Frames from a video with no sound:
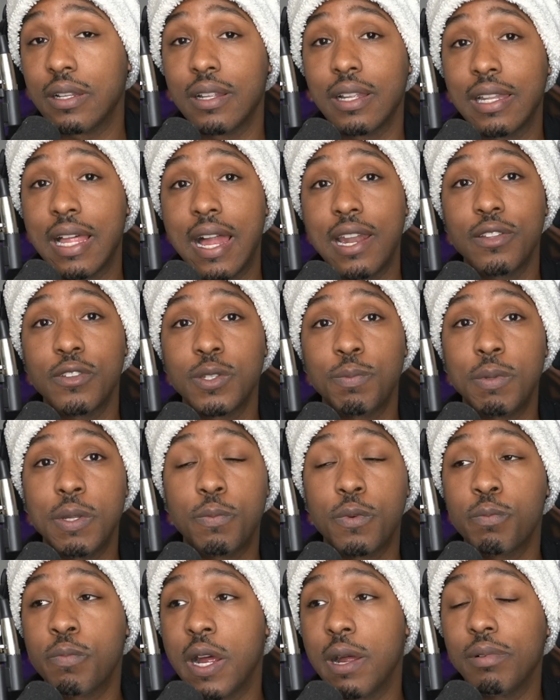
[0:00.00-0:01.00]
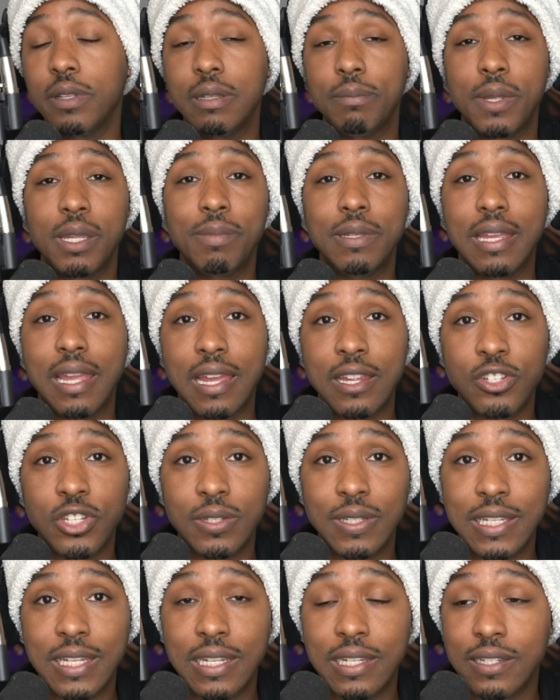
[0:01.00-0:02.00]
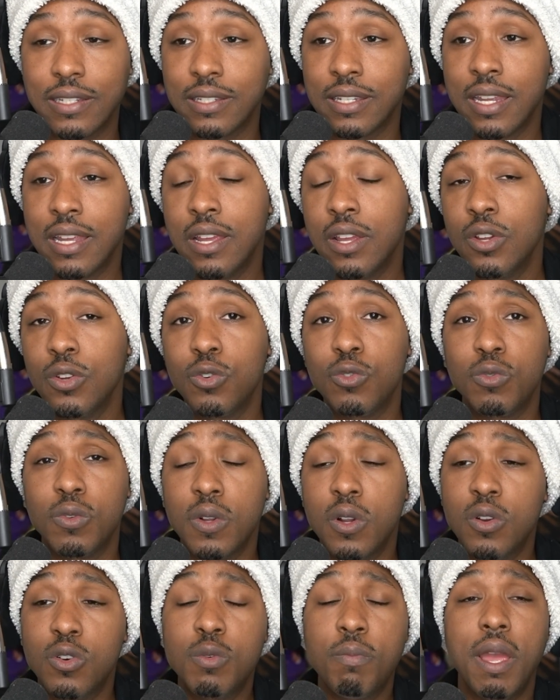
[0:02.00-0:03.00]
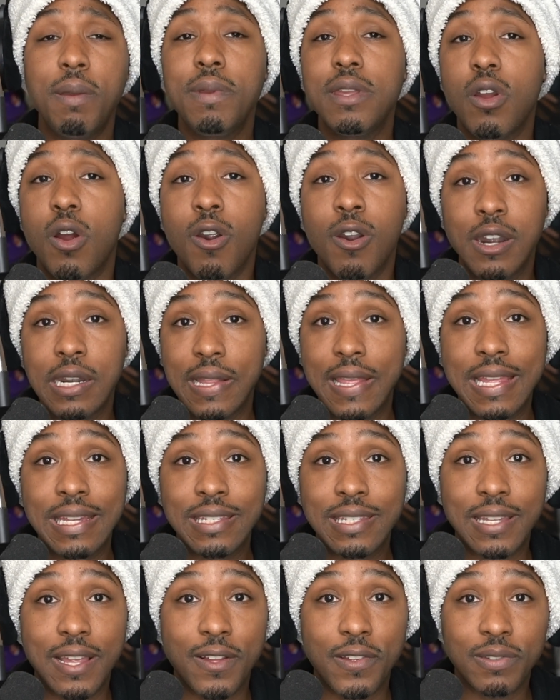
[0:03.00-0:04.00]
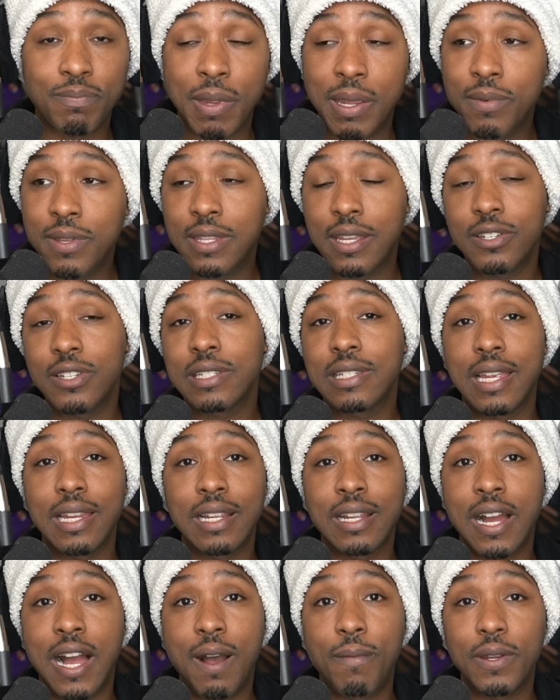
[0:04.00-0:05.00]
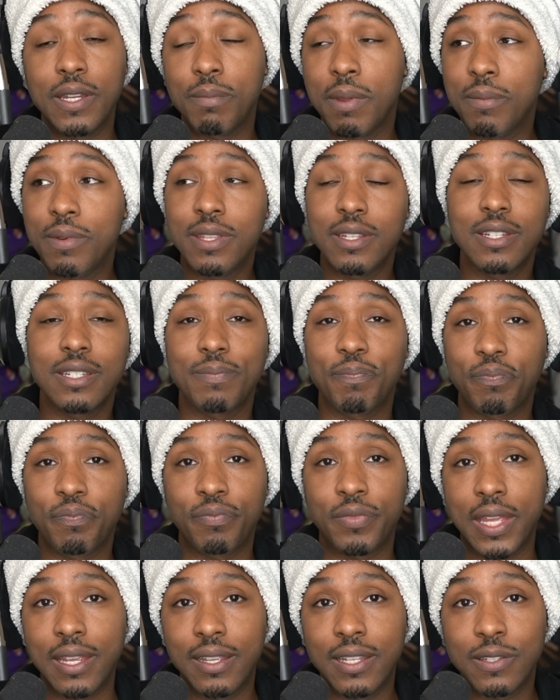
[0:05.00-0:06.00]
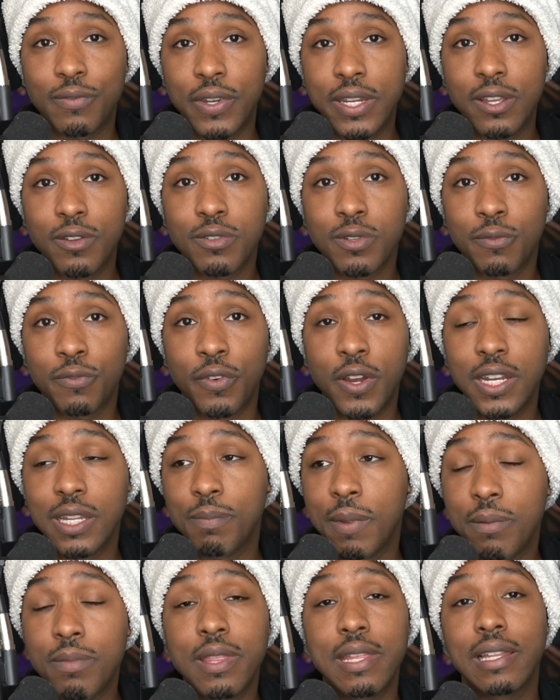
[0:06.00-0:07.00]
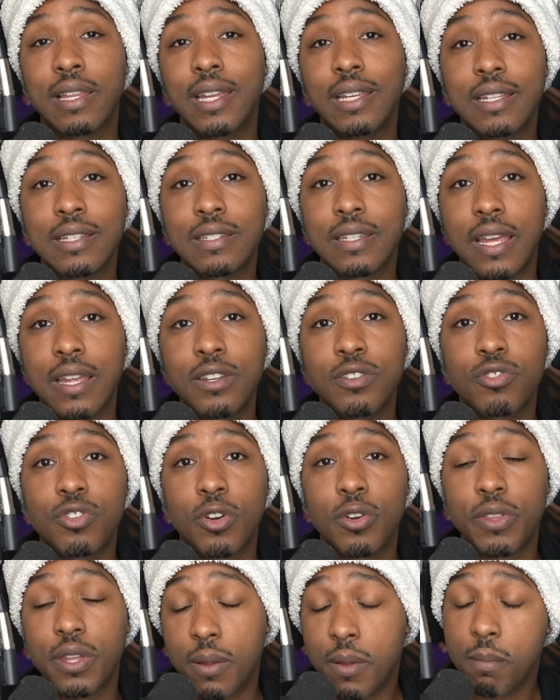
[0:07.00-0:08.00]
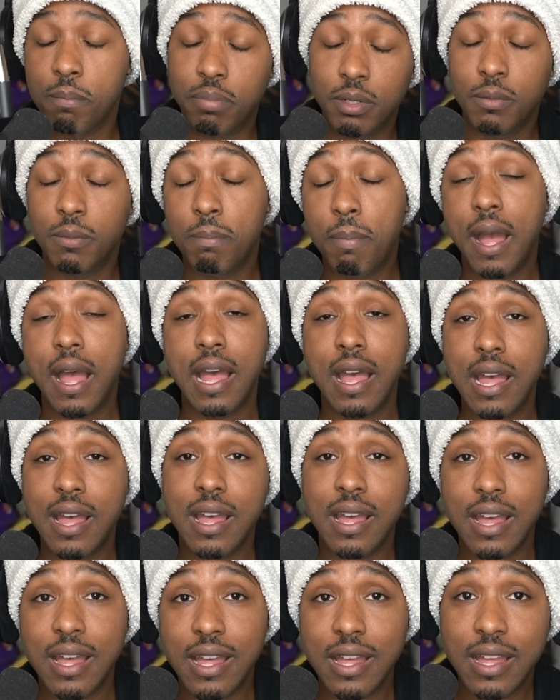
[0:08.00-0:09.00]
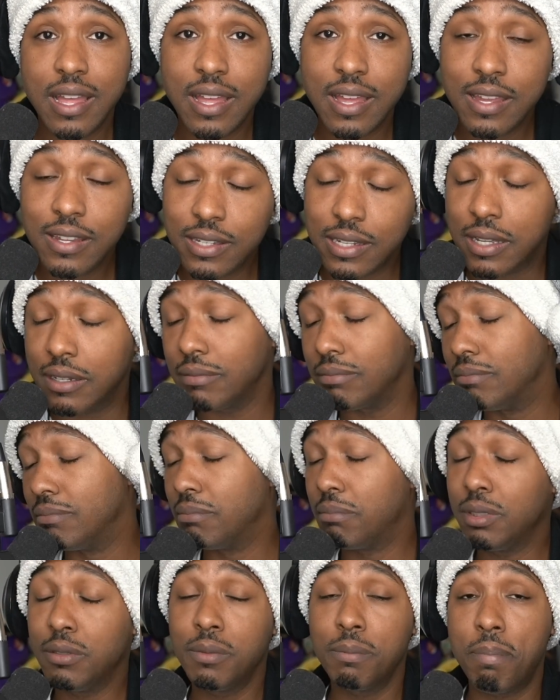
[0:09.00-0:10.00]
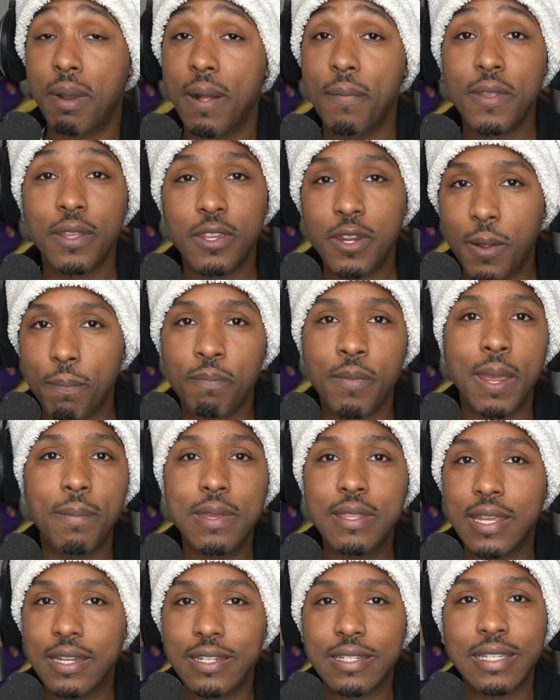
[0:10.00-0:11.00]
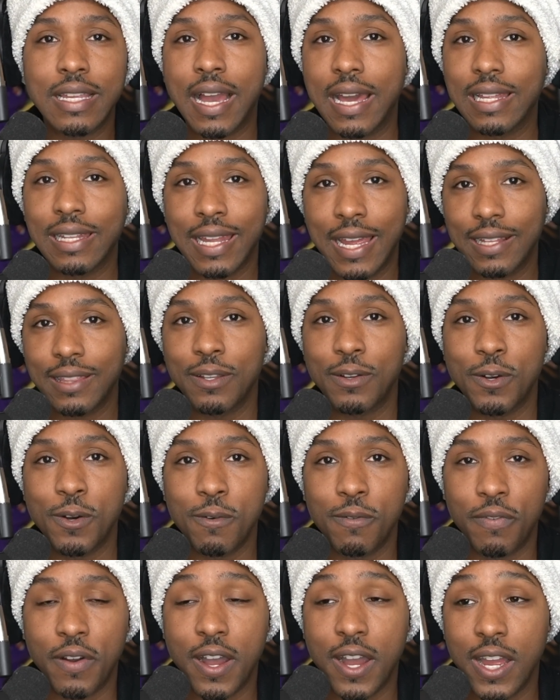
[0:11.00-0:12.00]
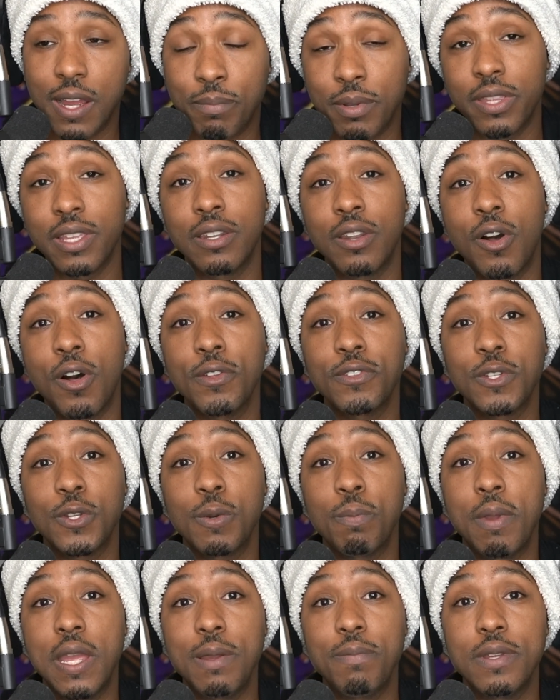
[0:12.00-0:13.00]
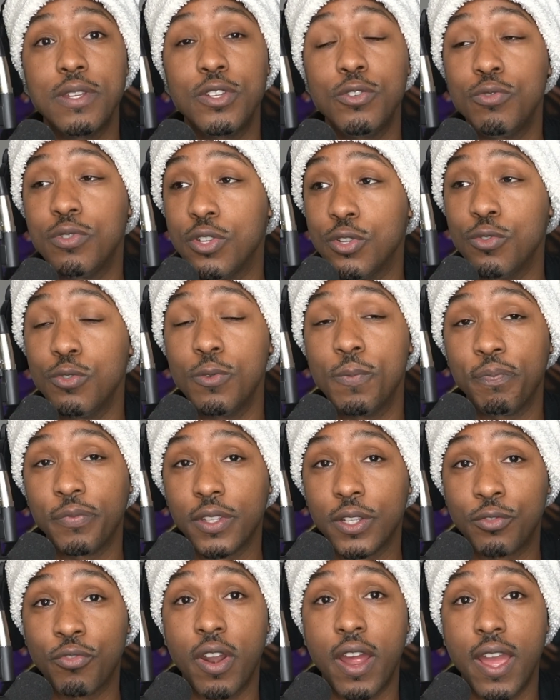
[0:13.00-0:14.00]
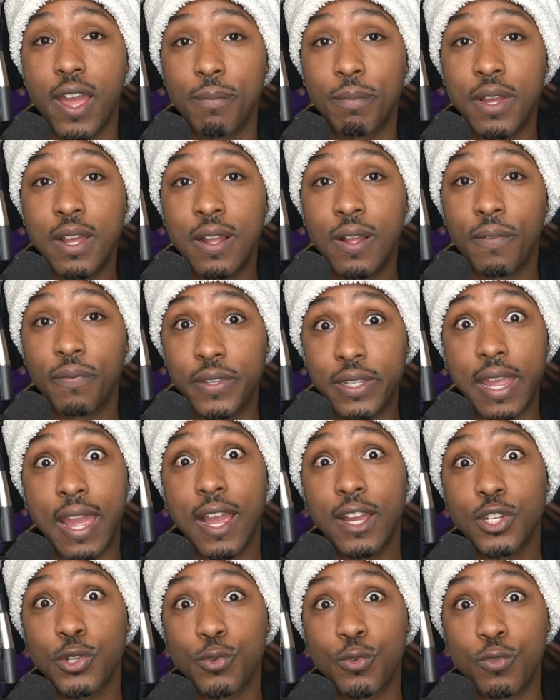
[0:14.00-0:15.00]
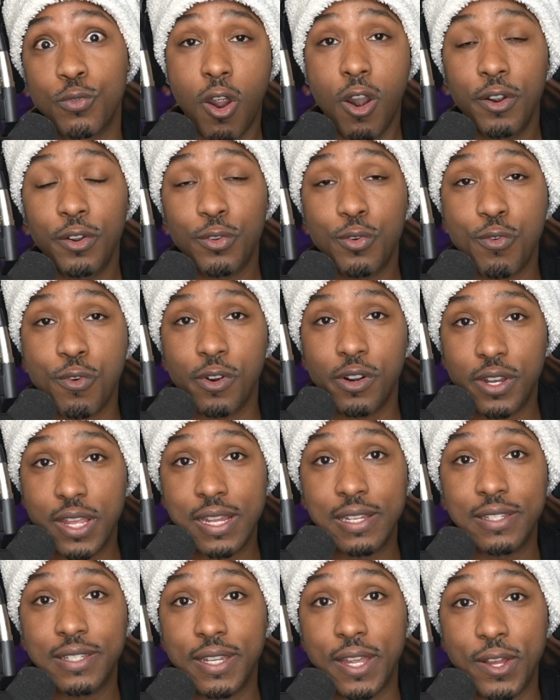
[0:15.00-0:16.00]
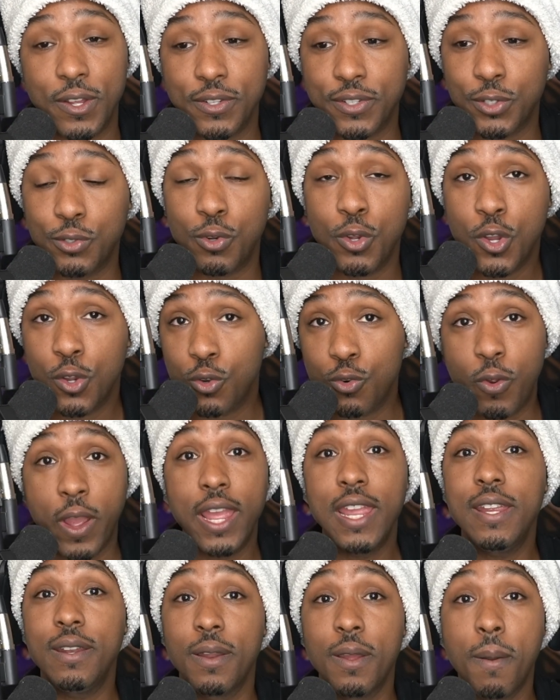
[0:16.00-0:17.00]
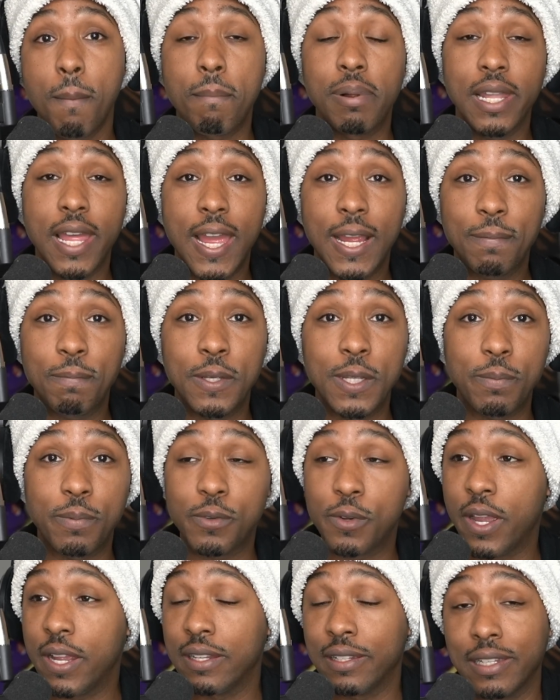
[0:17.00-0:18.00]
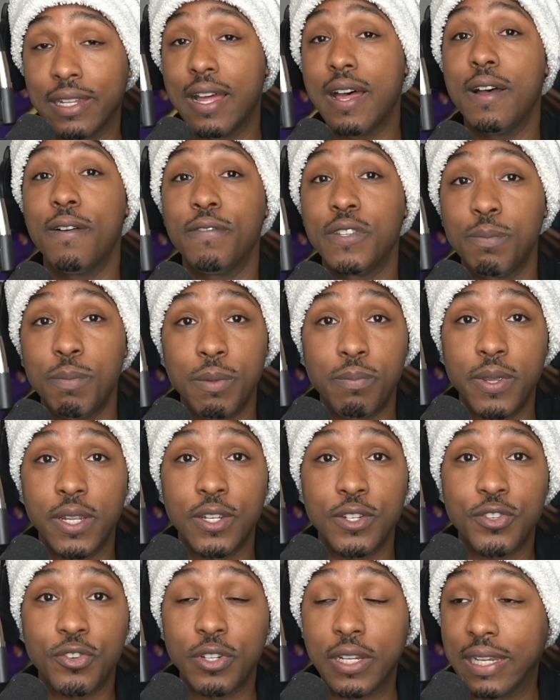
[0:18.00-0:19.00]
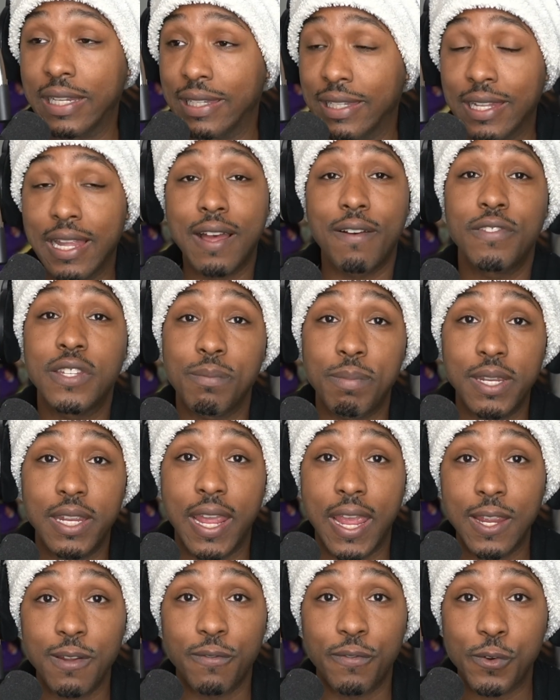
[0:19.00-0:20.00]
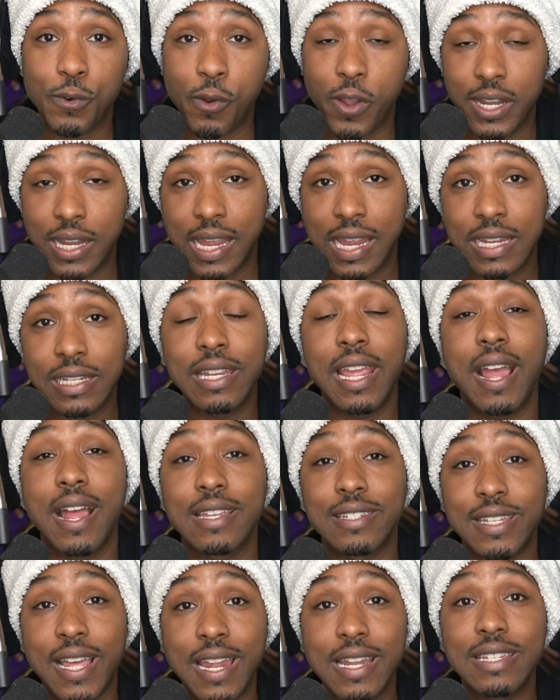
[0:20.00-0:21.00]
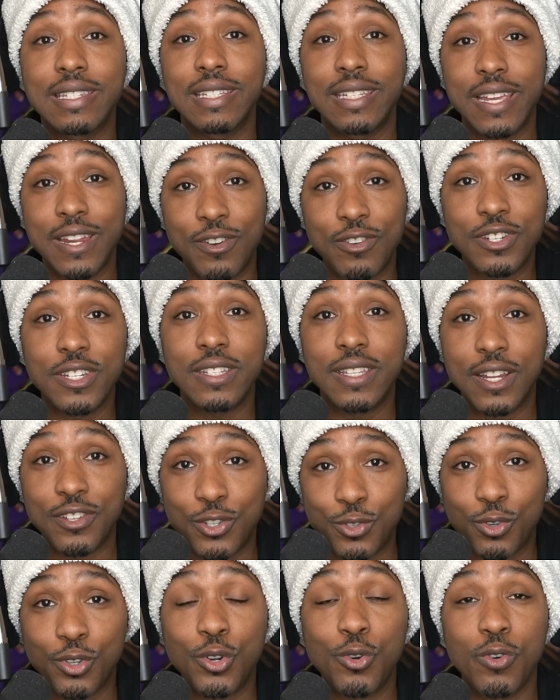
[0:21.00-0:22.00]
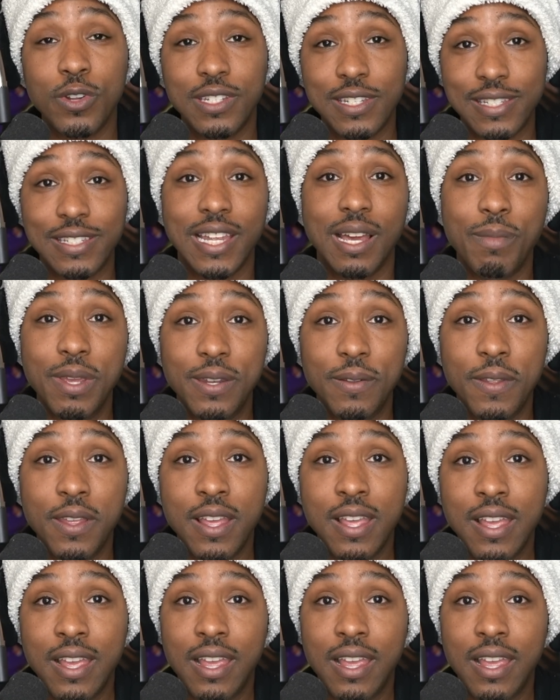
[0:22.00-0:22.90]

A lot of those people probably maybe edgy teens who maybe aren't incels. Maybe they just like comedy. Maybe they just think his videos are funny. Maybe they like his intro, the boom ba, the boom ba. You know, maybe they just kind of like the whole vibe. But then also maybe you do grab the actual hardcore incels who hate black people and love to be bigotry and love to be hateful. And yes, that is the energy that you are going to summon.